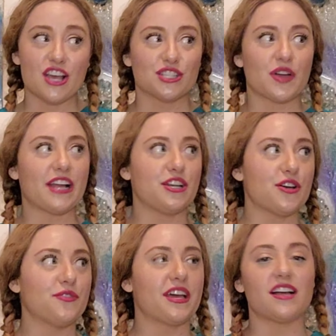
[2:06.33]
So I
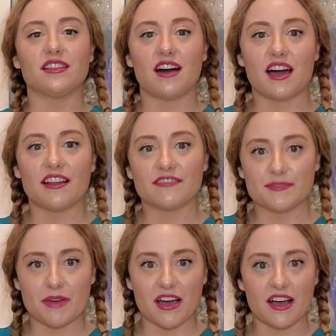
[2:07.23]
know that a lot of
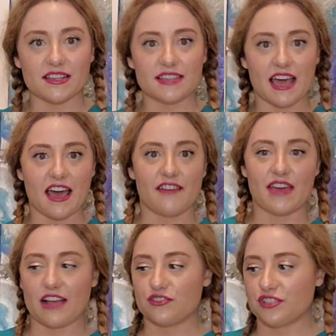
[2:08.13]
spas have
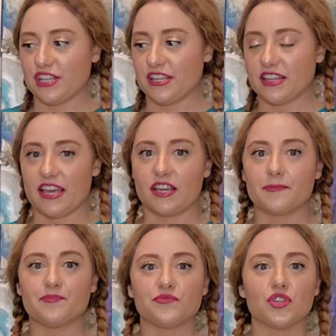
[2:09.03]
actually like
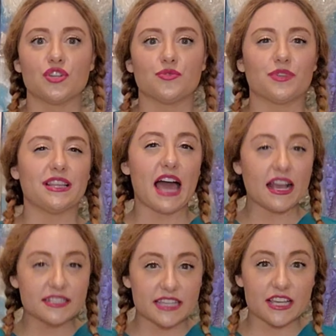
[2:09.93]

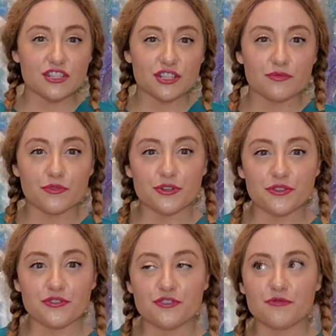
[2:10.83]
relaxation
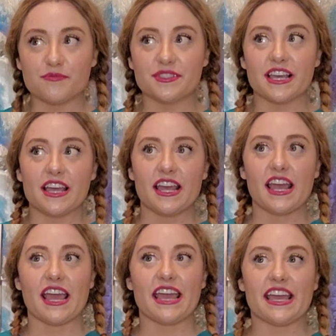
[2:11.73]
rooms,
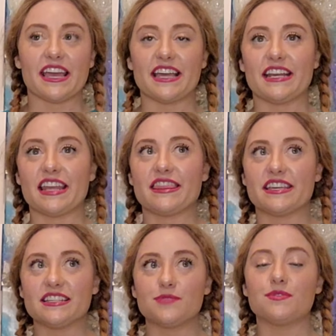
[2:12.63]
and
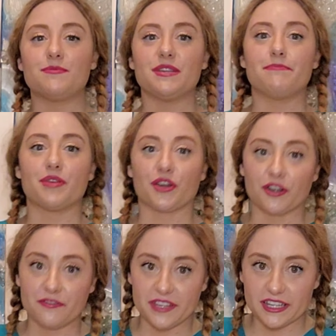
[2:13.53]
this would be
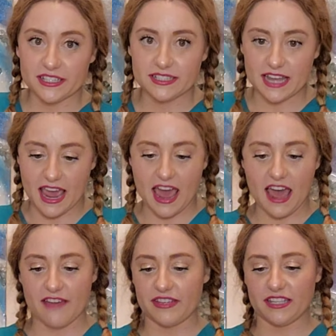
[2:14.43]
perfect to
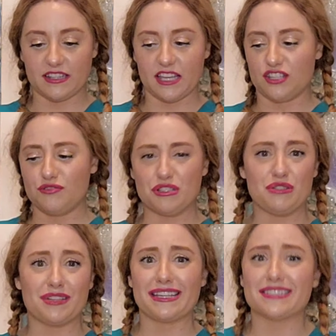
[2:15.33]
have it. Like, you could
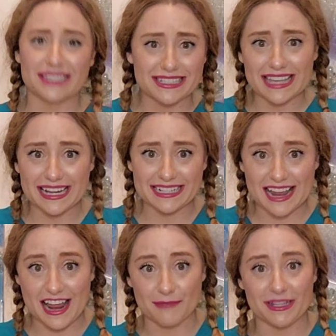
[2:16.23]
do like 6 at a
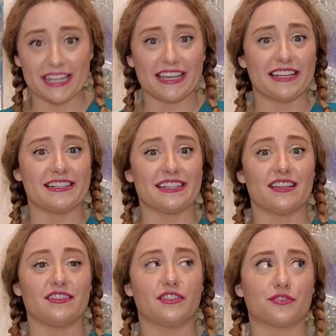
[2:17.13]
time, and
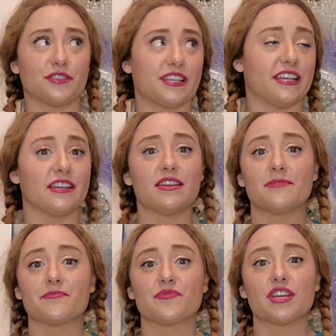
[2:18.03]
literally
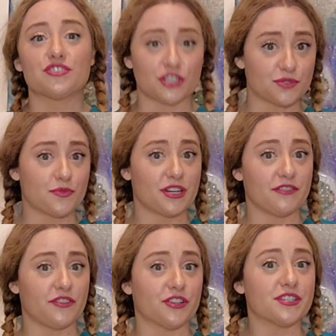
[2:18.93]
just one
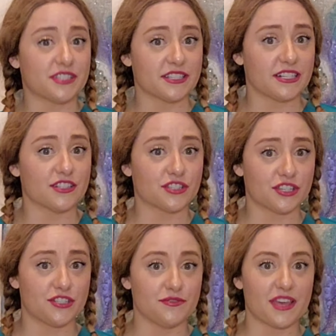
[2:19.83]
of your assistants
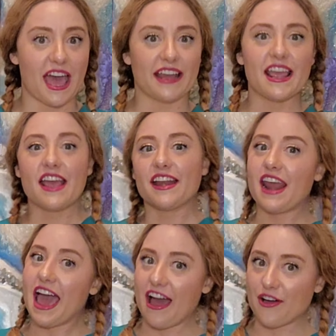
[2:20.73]
could do that.
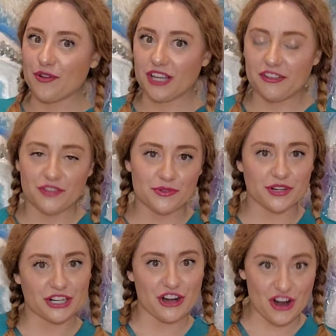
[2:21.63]
Now, if you are
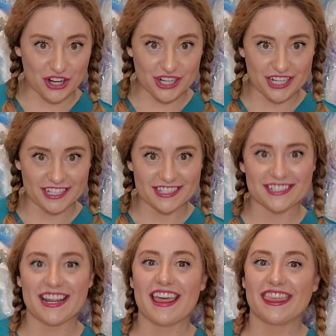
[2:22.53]
an
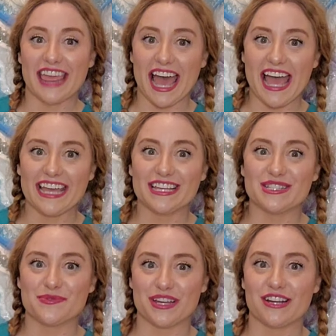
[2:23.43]
artist, that
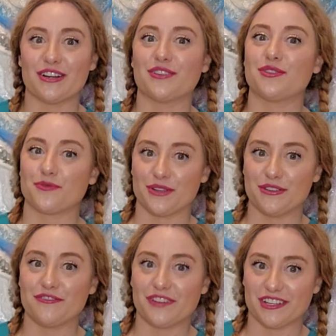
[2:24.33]
is where the
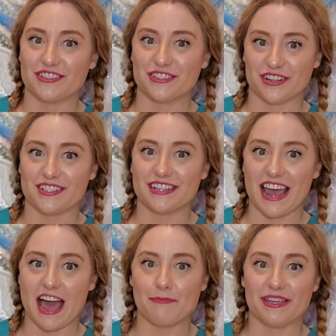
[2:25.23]
real fun starts to
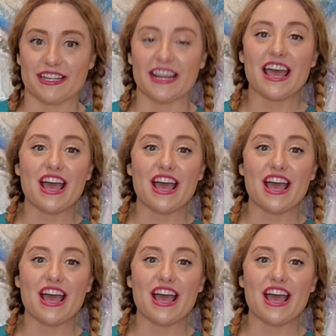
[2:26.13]
happen.